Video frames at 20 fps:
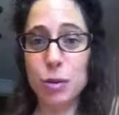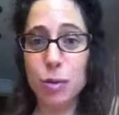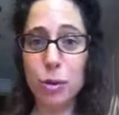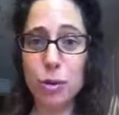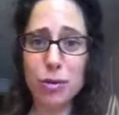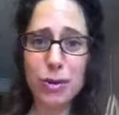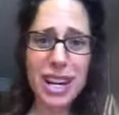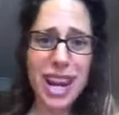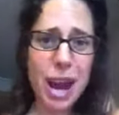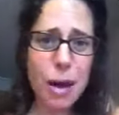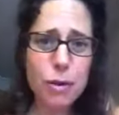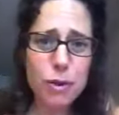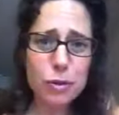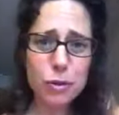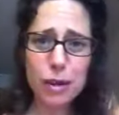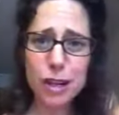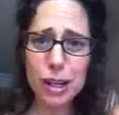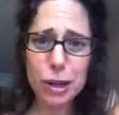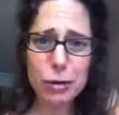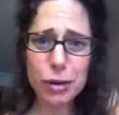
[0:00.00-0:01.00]
But when I was
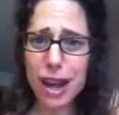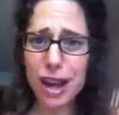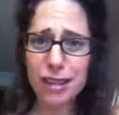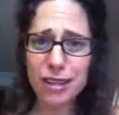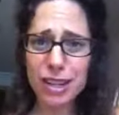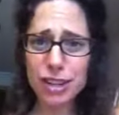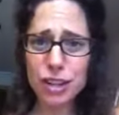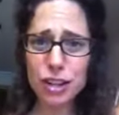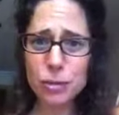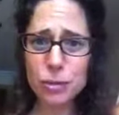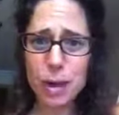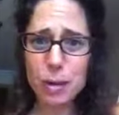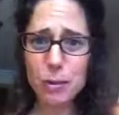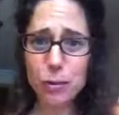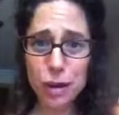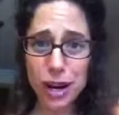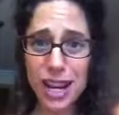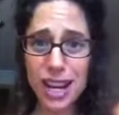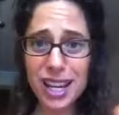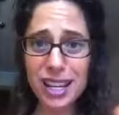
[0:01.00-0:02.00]
running around in just my
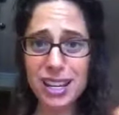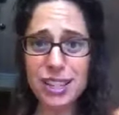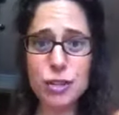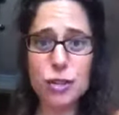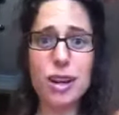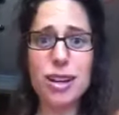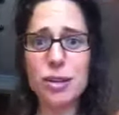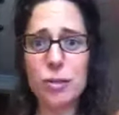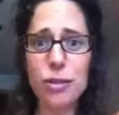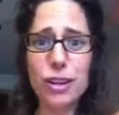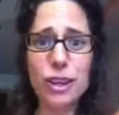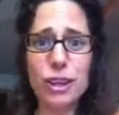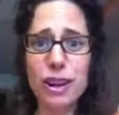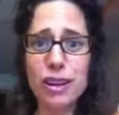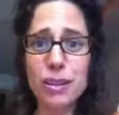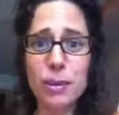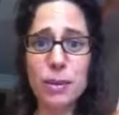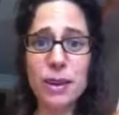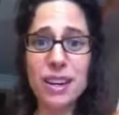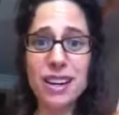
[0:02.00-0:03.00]
brain and trying to figure
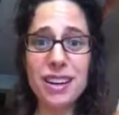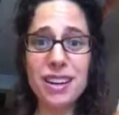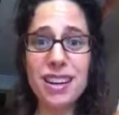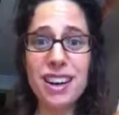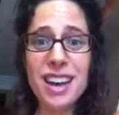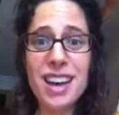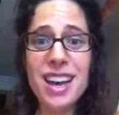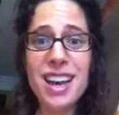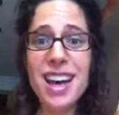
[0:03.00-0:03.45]
out up here,